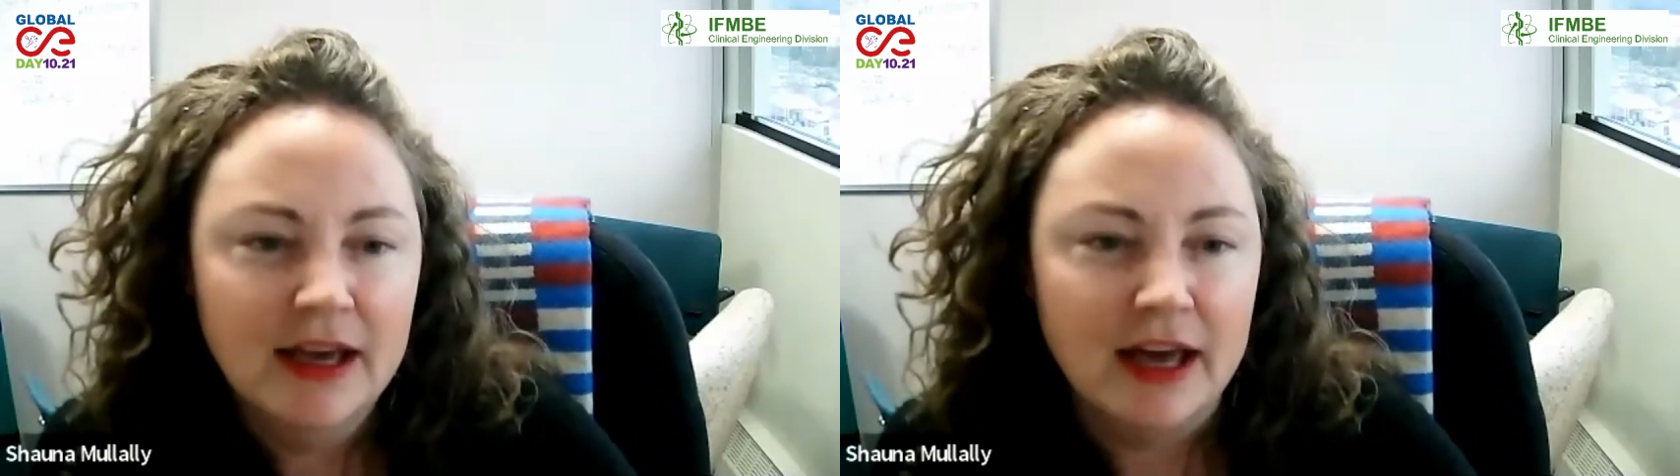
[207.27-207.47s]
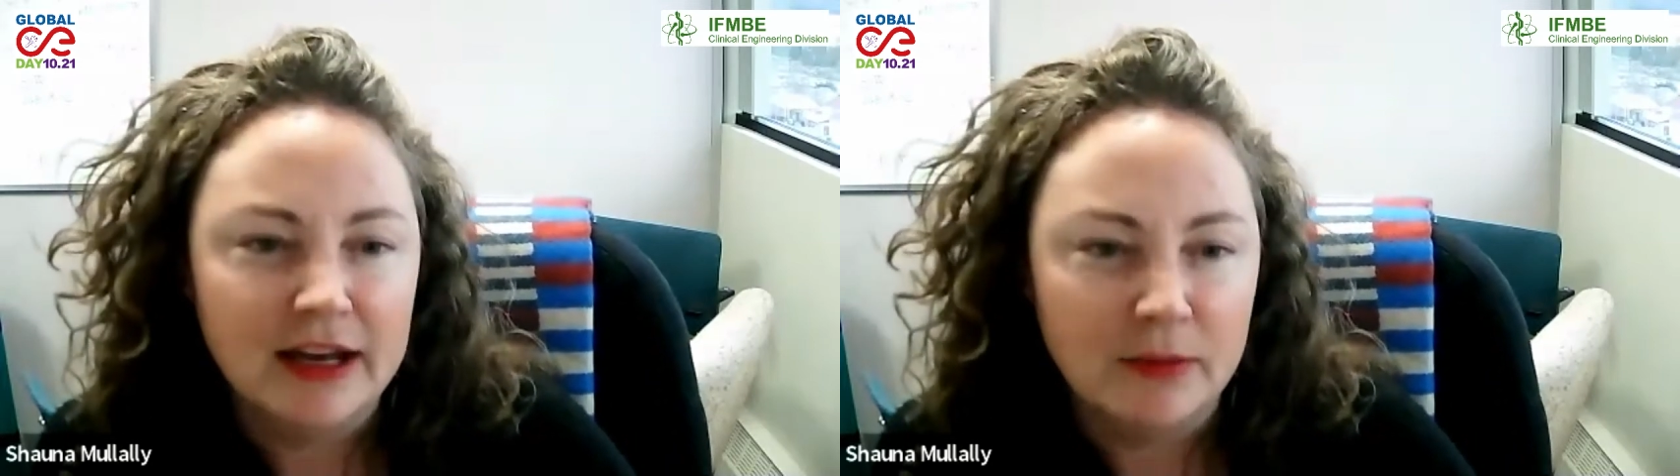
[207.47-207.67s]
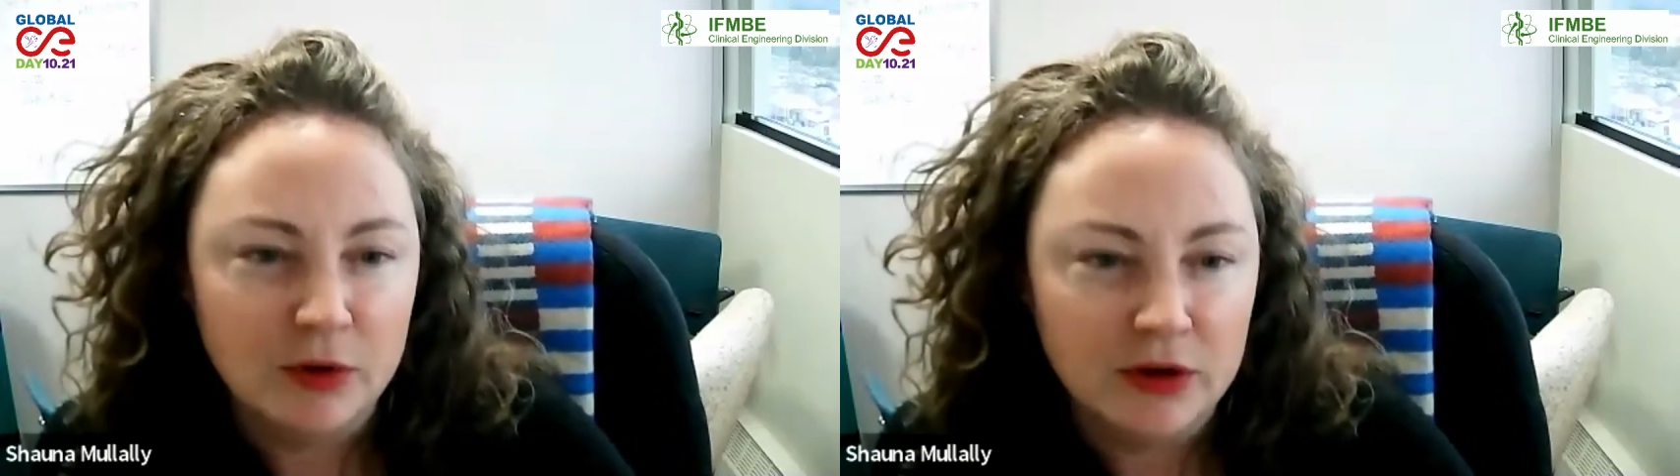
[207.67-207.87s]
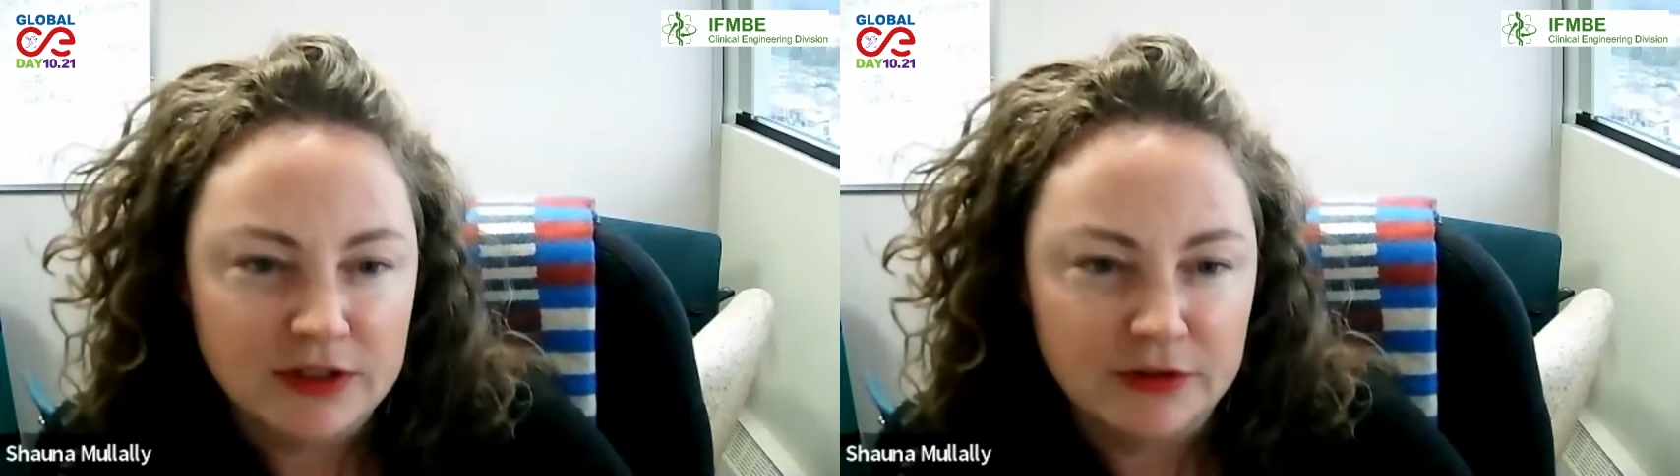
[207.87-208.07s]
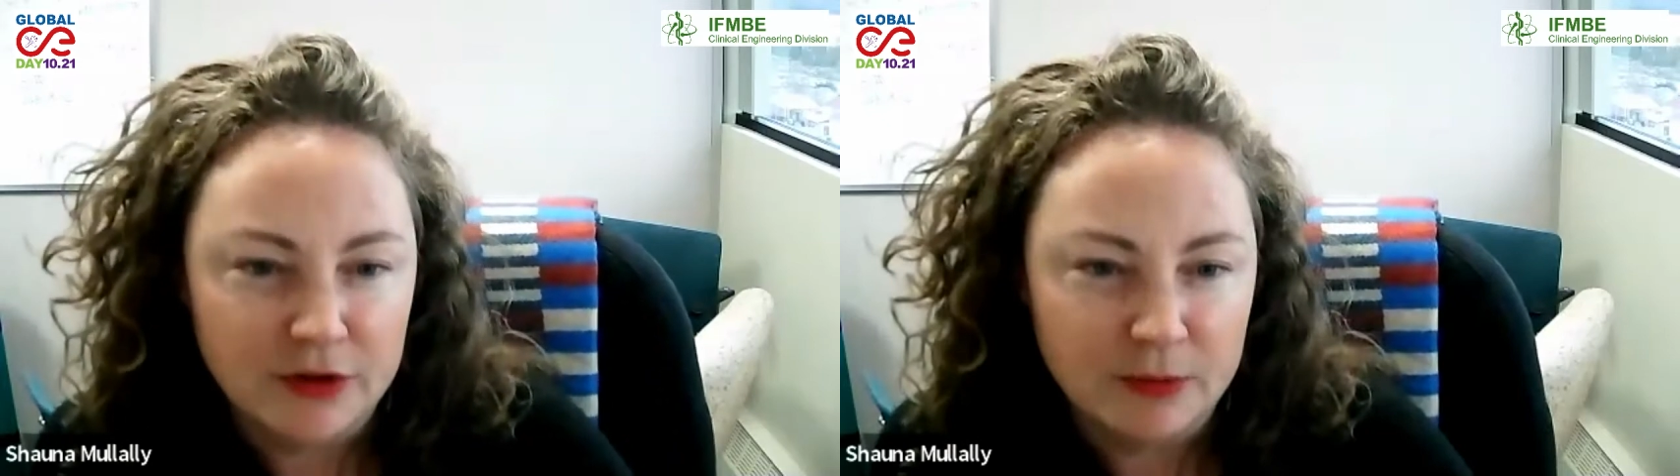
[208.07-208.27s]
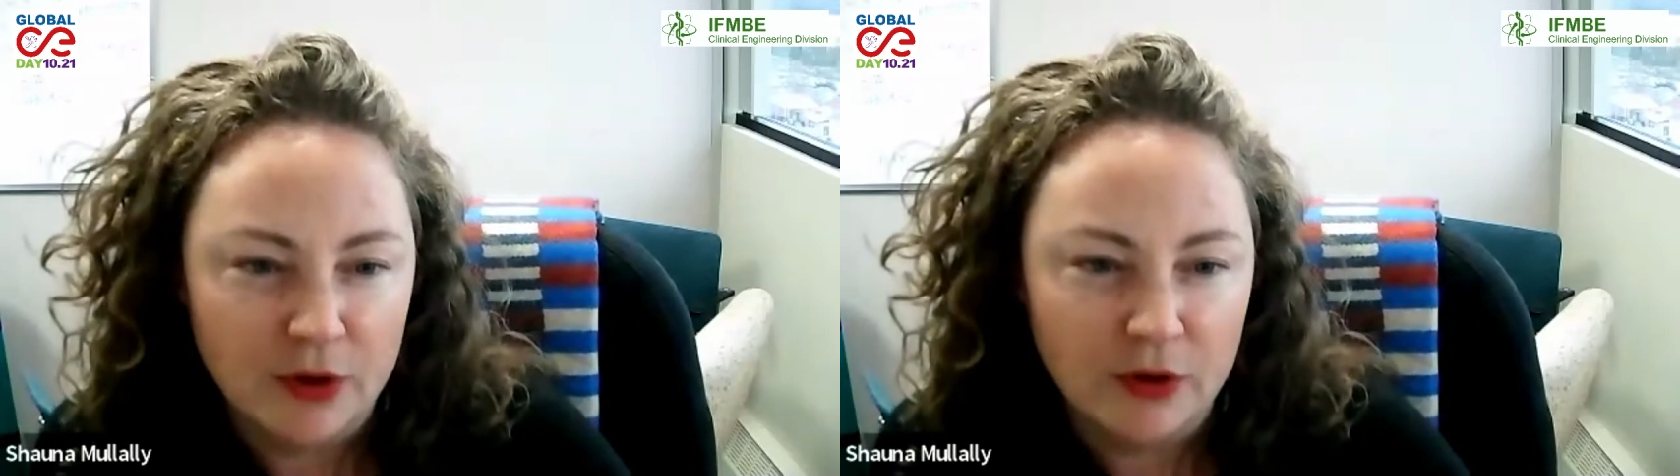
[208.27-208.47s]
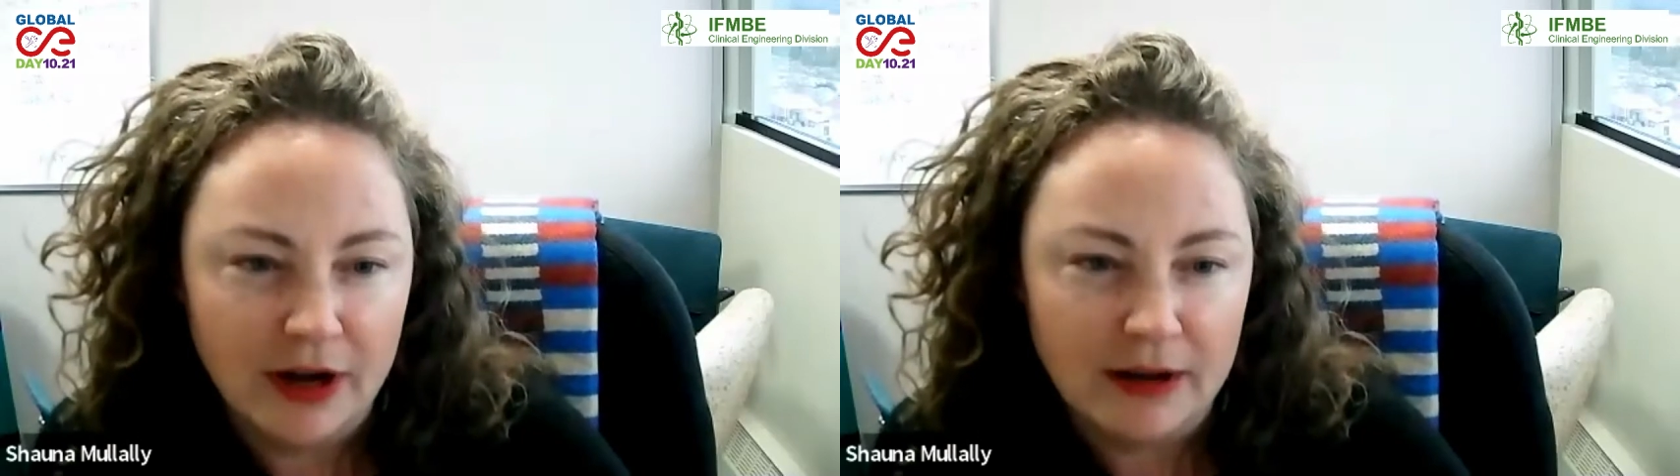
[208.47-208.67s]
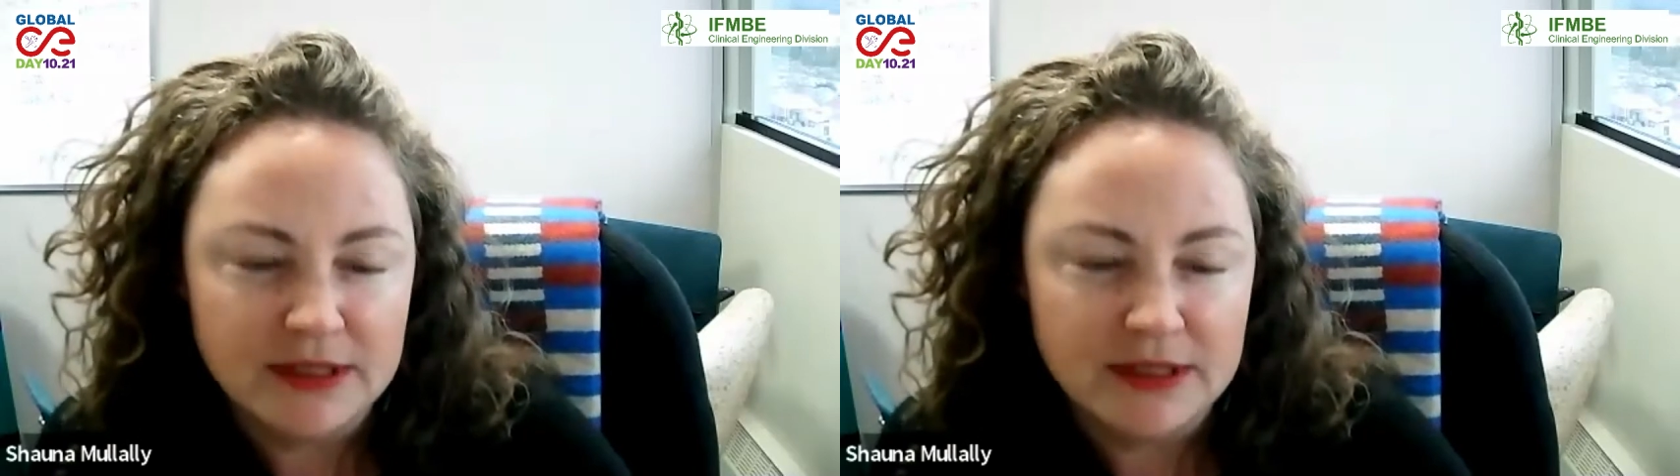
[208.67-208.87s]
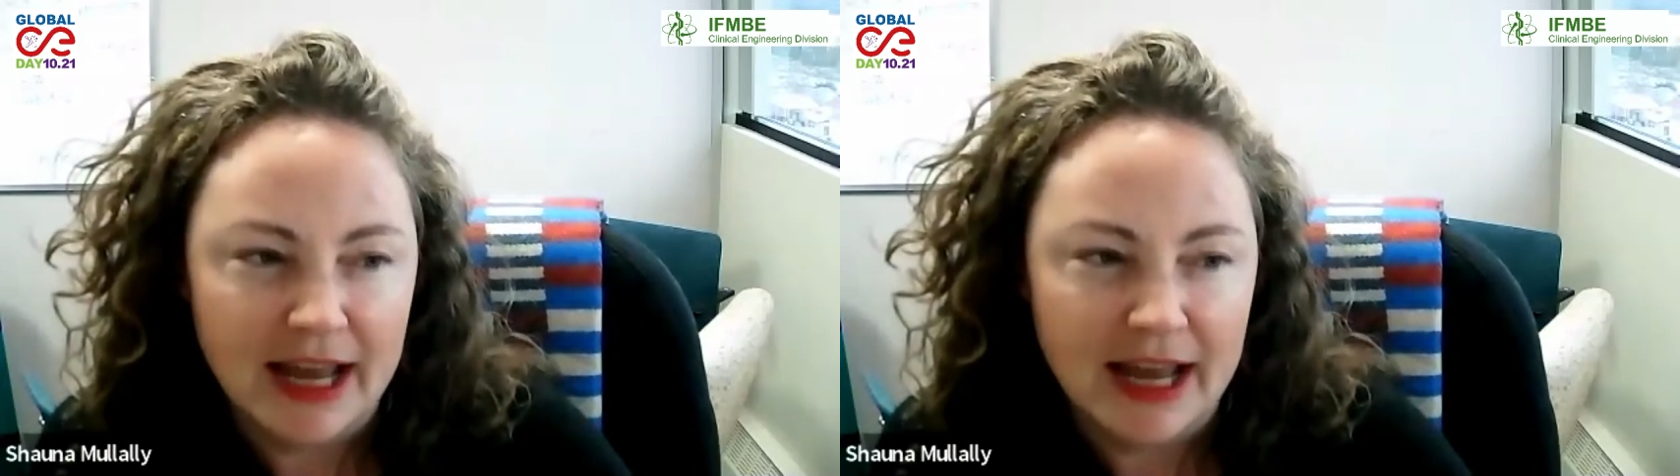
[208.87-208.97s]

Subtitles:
a number of different programs,